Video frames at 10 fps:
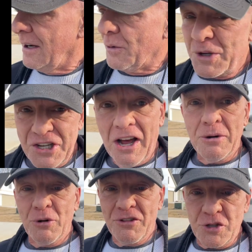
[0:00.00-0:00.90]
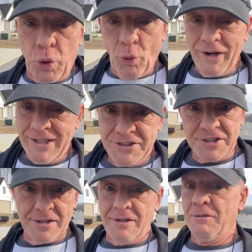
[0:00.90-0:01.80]
We're done with the
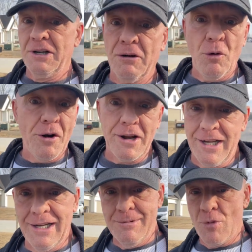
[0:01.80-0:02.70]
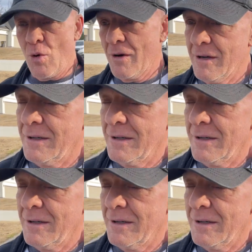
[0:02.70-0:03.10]
20s. We don't want it anymore.